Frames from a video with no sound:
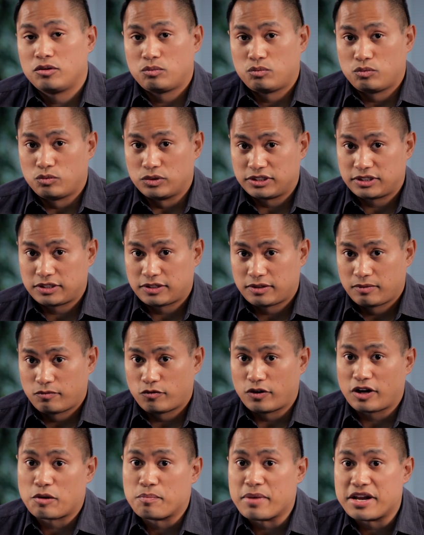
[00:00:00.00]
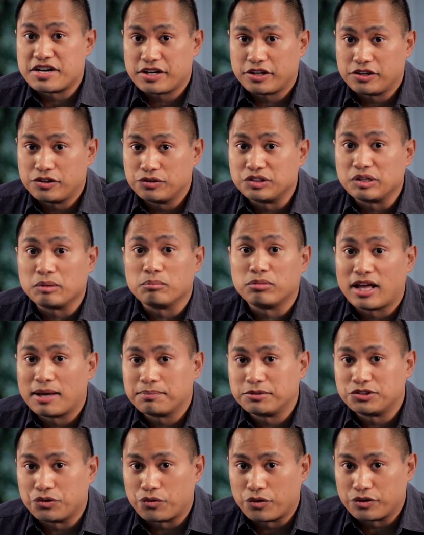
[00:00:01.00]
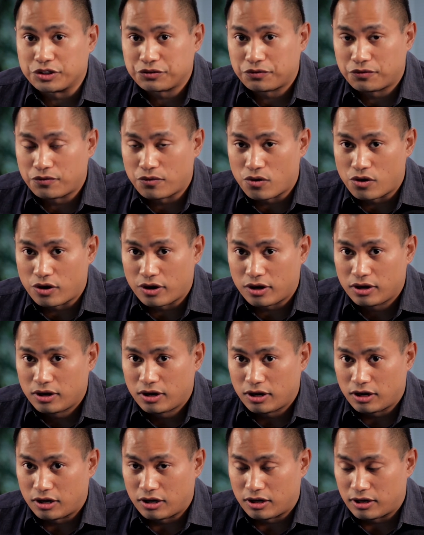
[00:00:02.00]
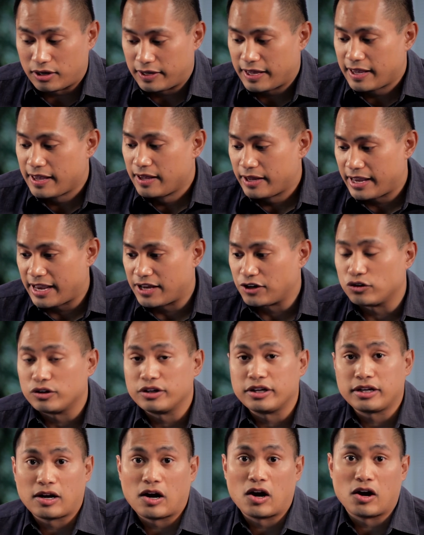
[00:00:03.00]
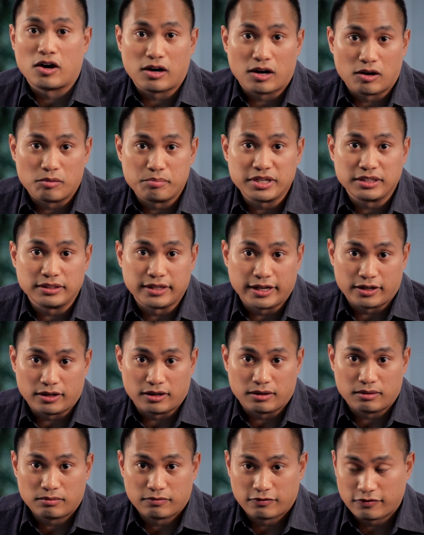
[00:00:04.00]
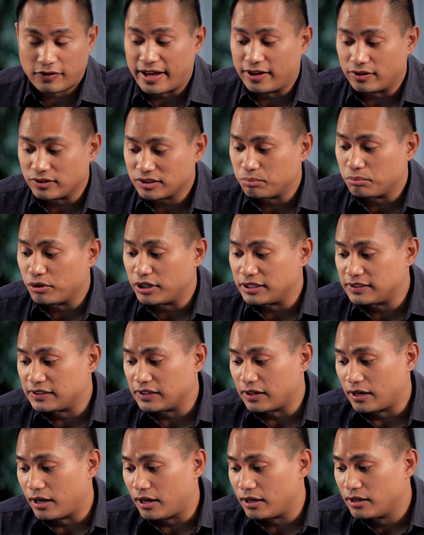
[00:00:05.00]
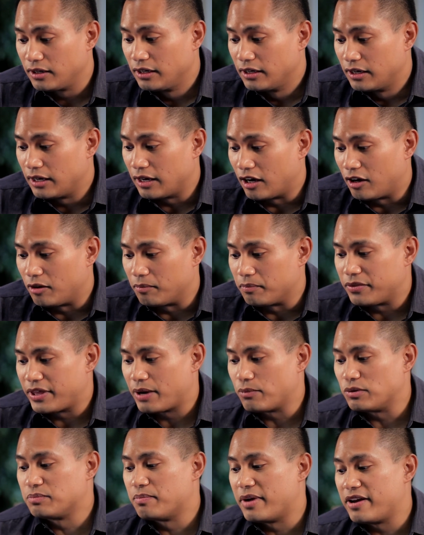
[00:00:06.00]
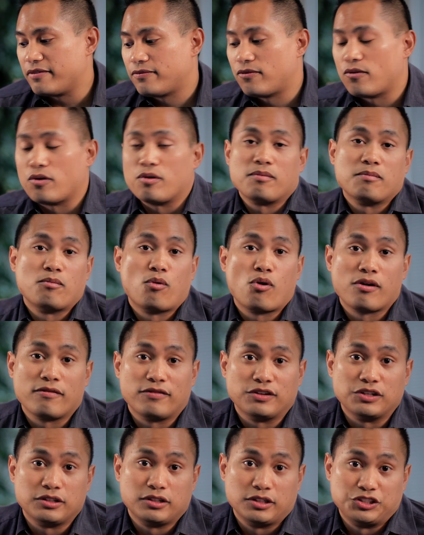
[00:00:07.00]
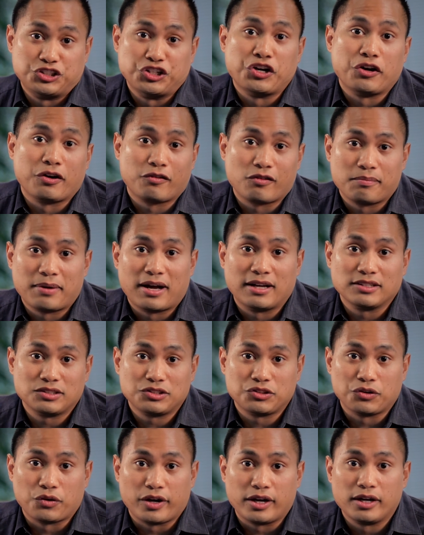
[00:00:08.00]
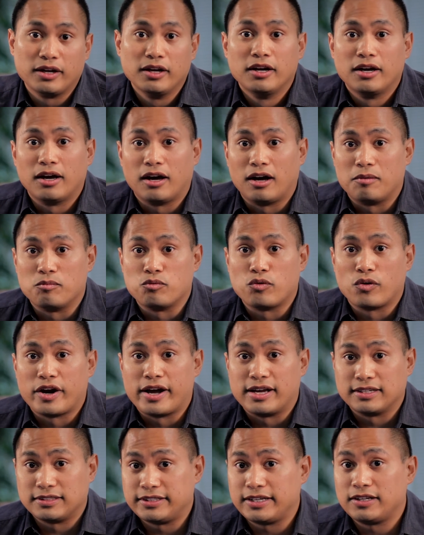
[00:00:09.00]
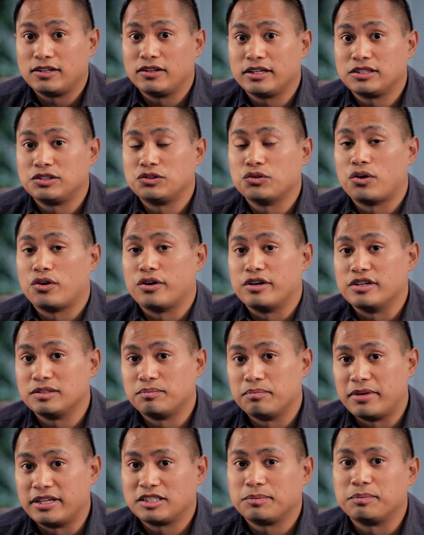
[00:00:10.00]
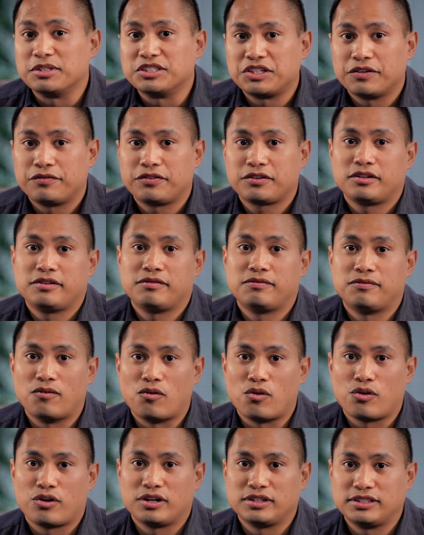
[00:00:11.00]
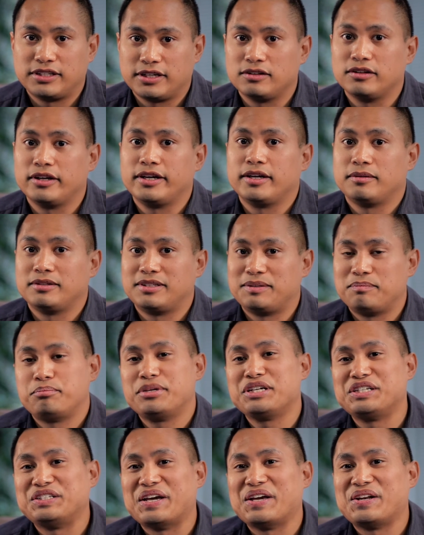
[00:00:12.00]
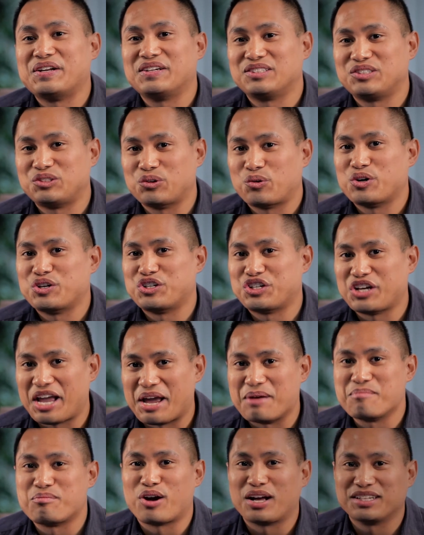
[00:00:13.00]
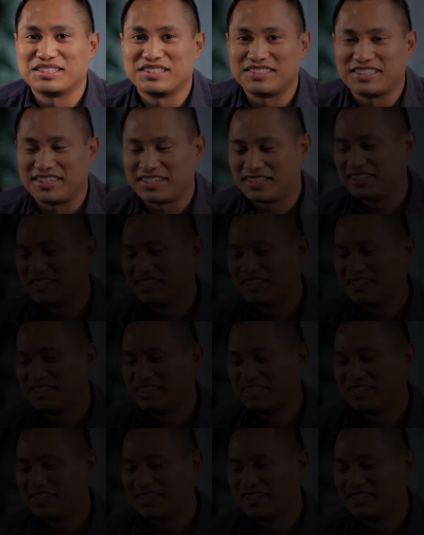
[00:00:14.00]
was recommending using blob storage for uh, handling our, our, big data files, but uh, um, that was meant for more of a generic repository, um, whereas Data Lake Store is meant specifically for big data storage and processing.